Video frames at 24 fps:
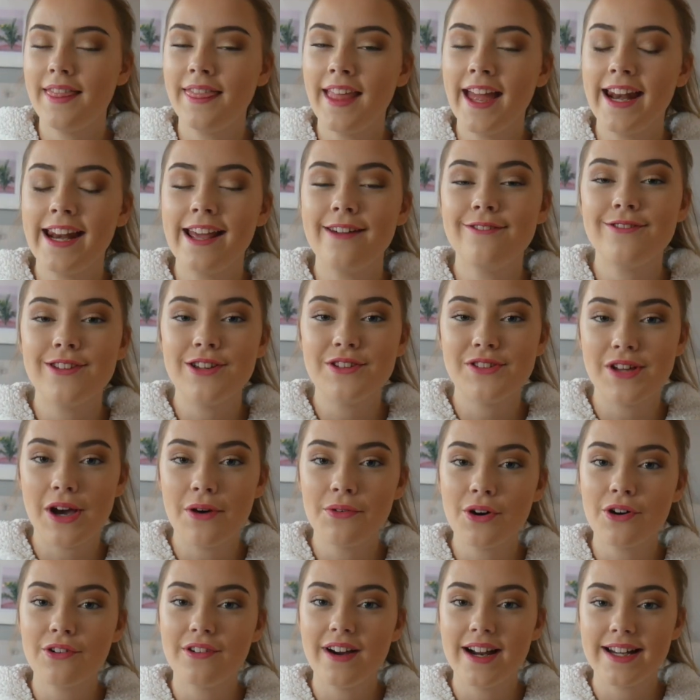And then if you
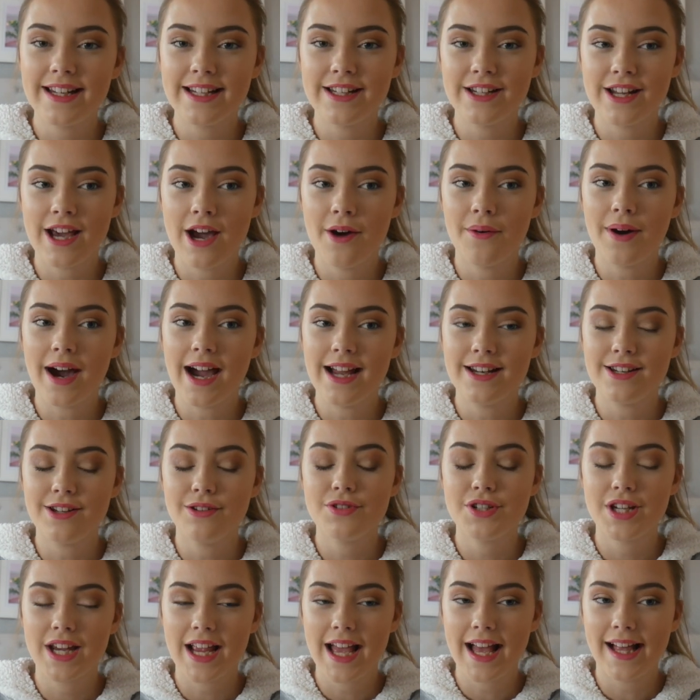don't already know, I
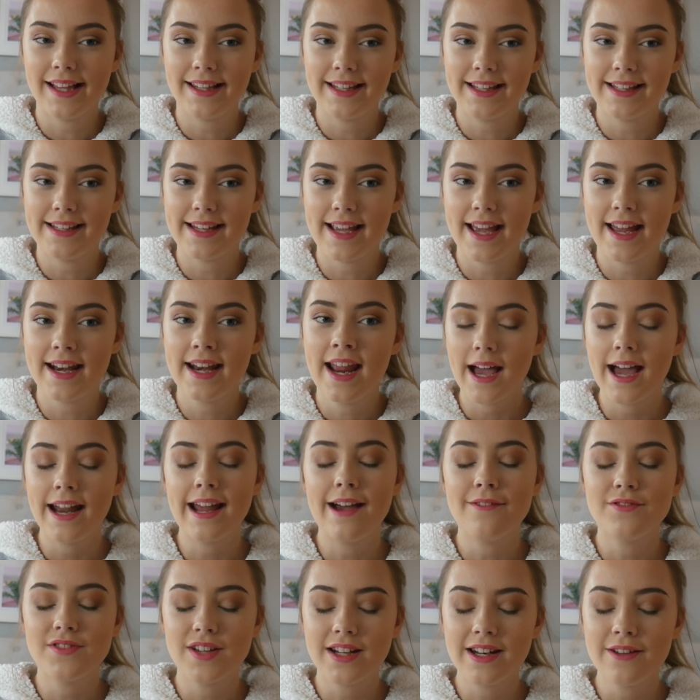do cheerleading and
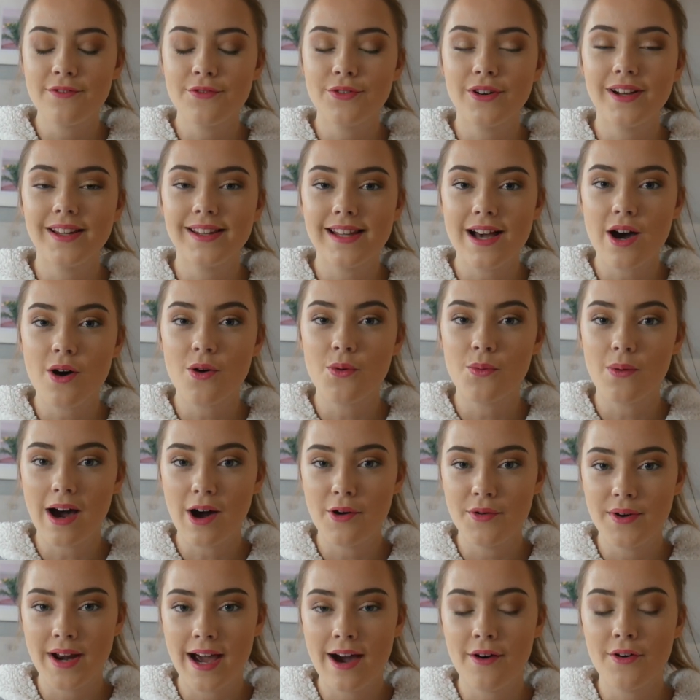I've done it for a little
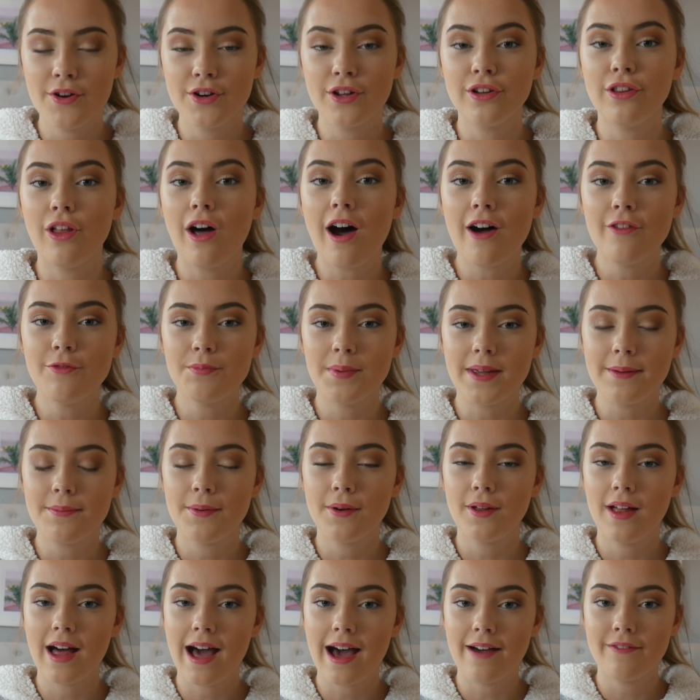while now and a lot of
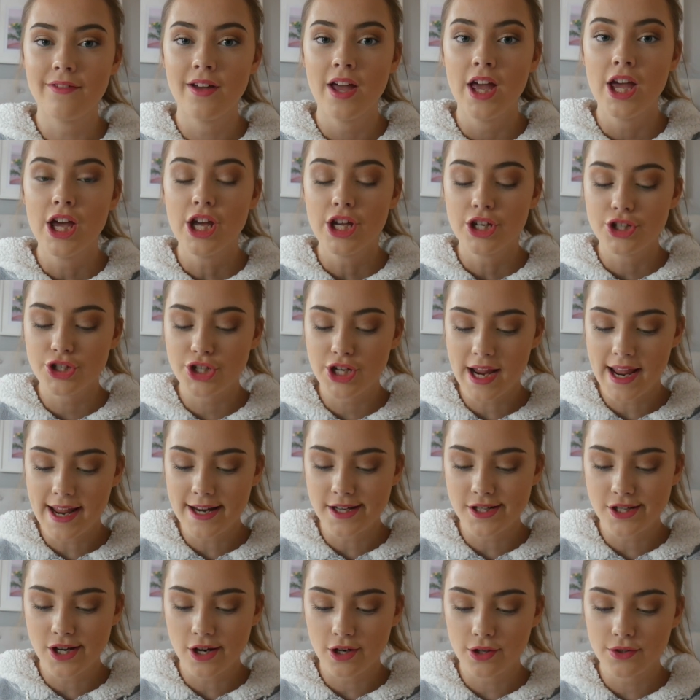people have
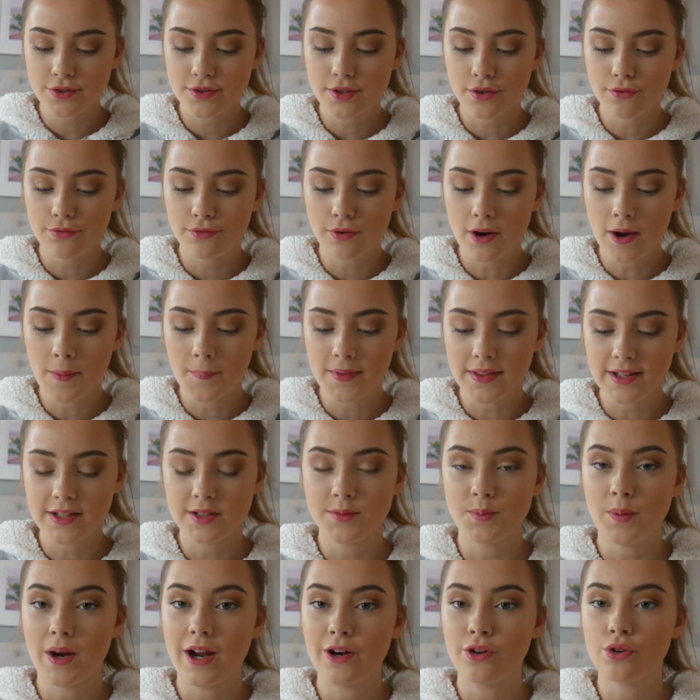cheer shoes from
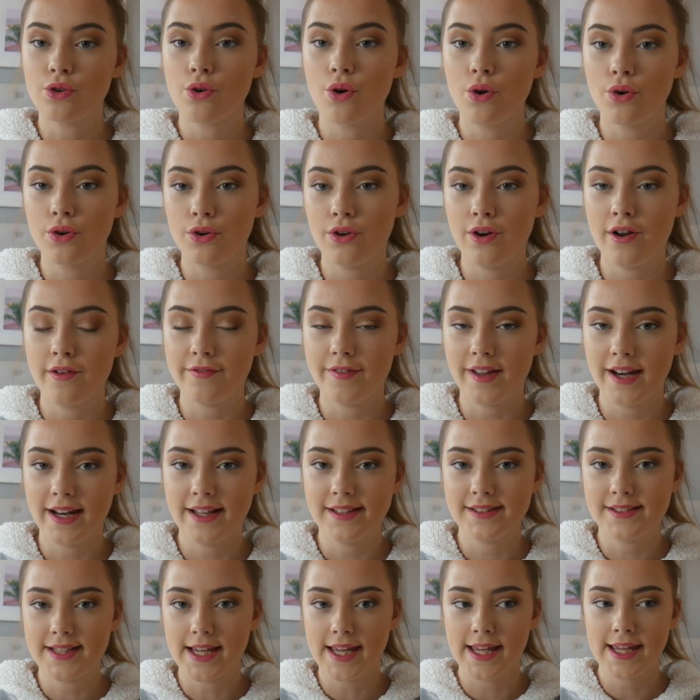this brand called an
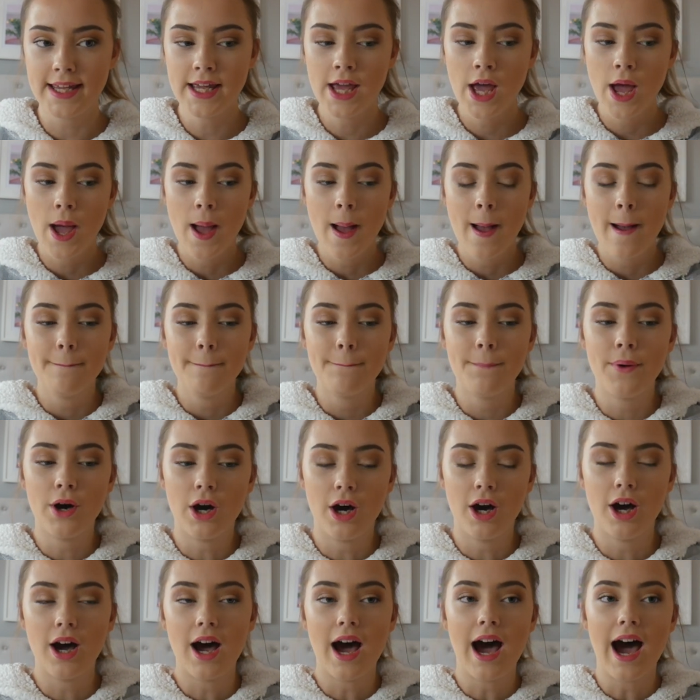Nfinity
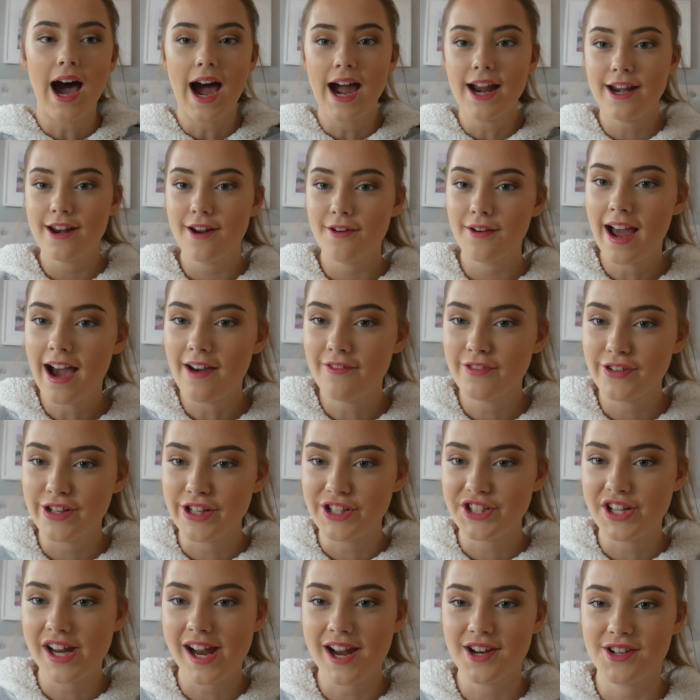but I don't have
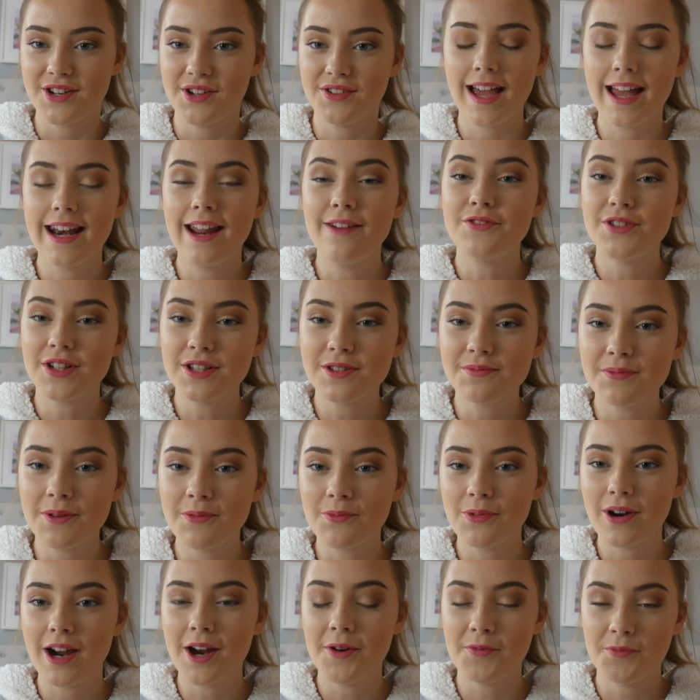any cheer shoes and I've just
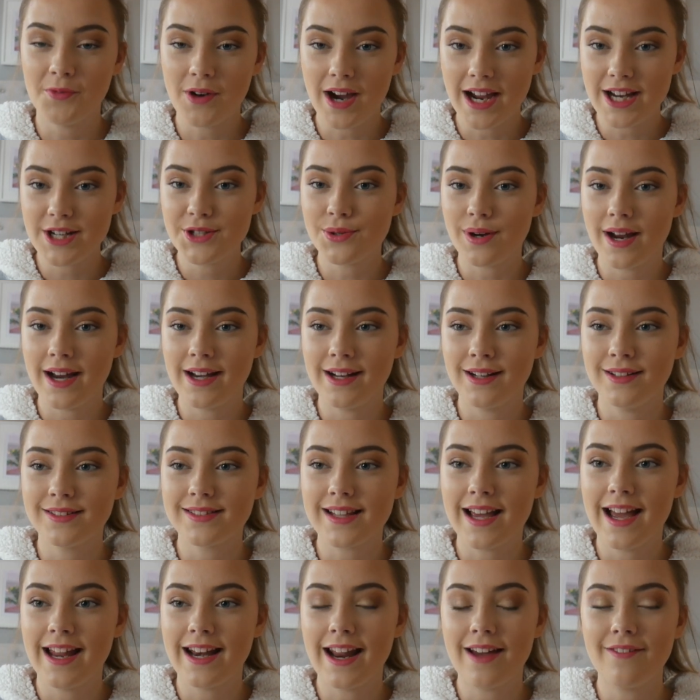been wearing white
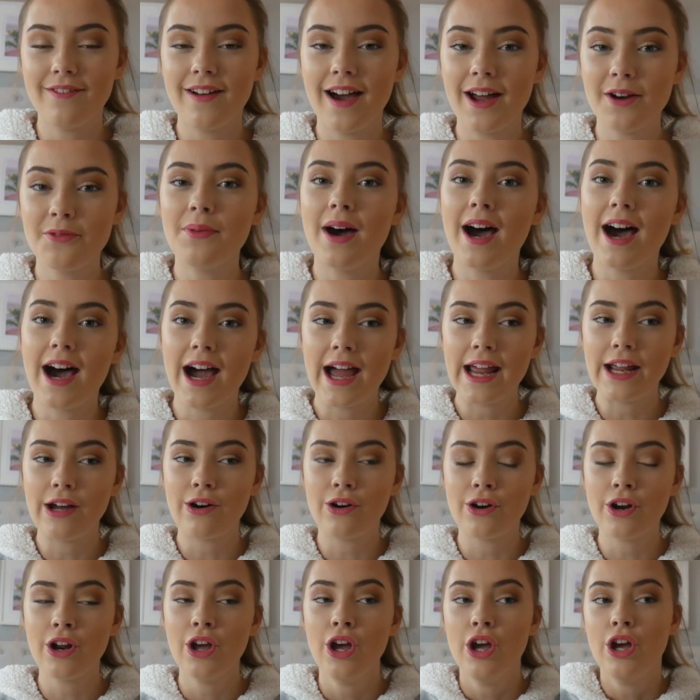trainers and I've had my eye
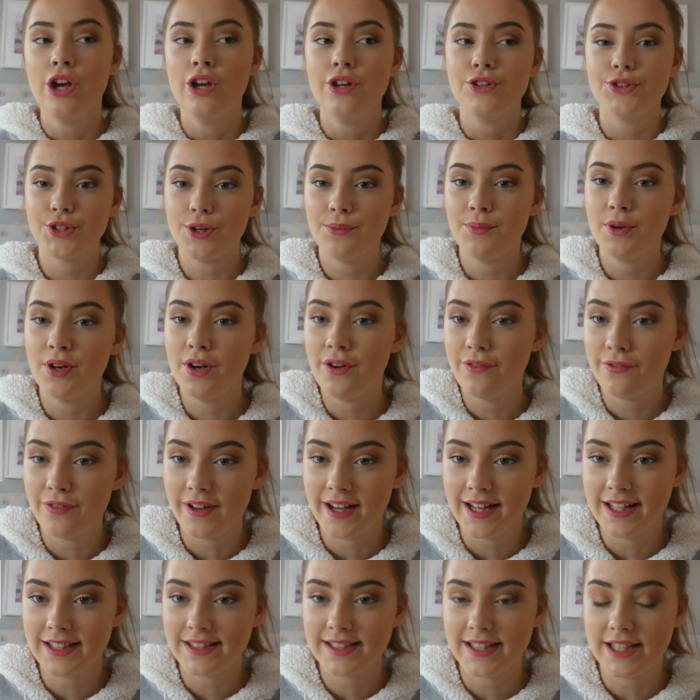on some
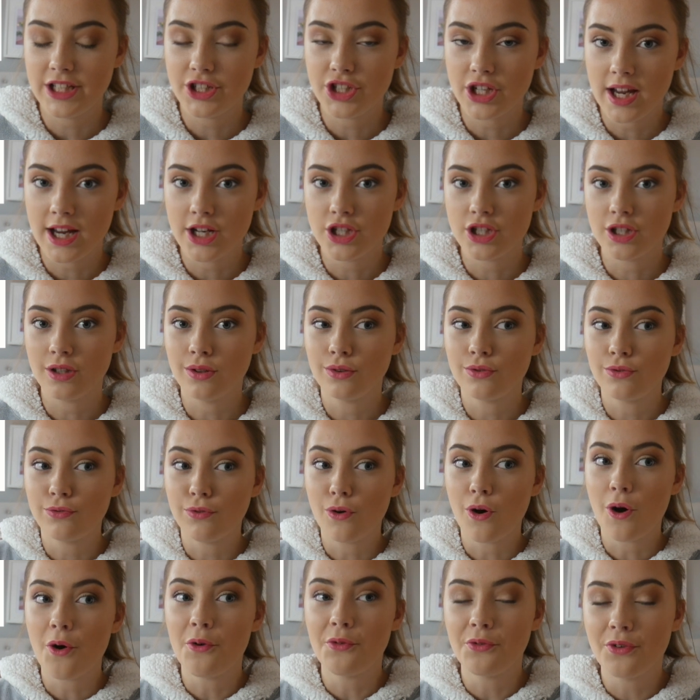Nfinity cheer shoes
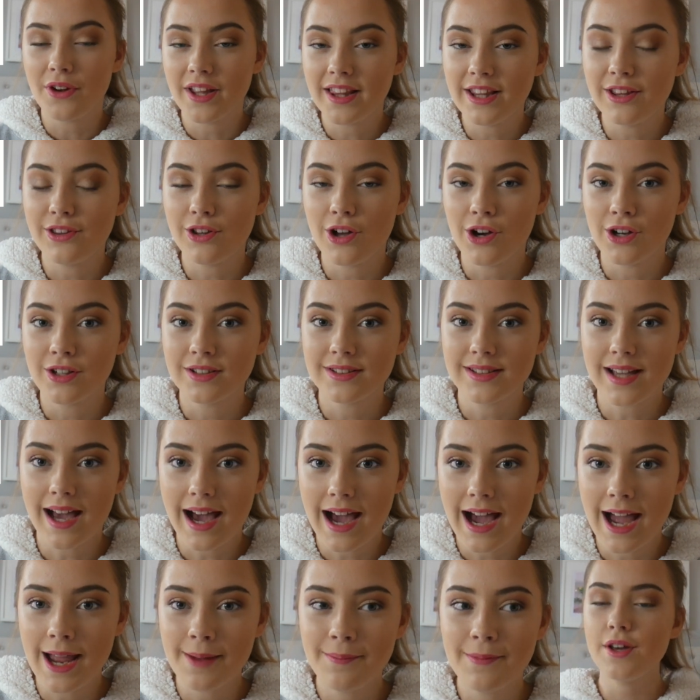for a really long
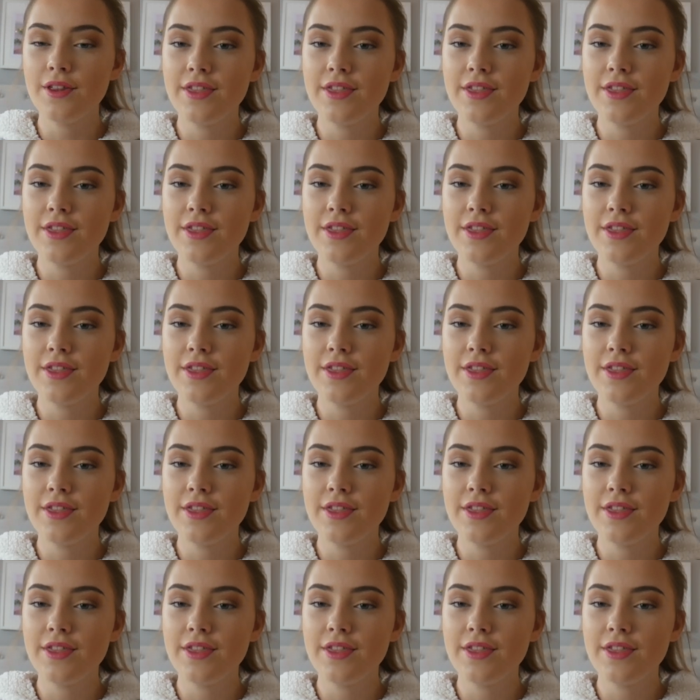time.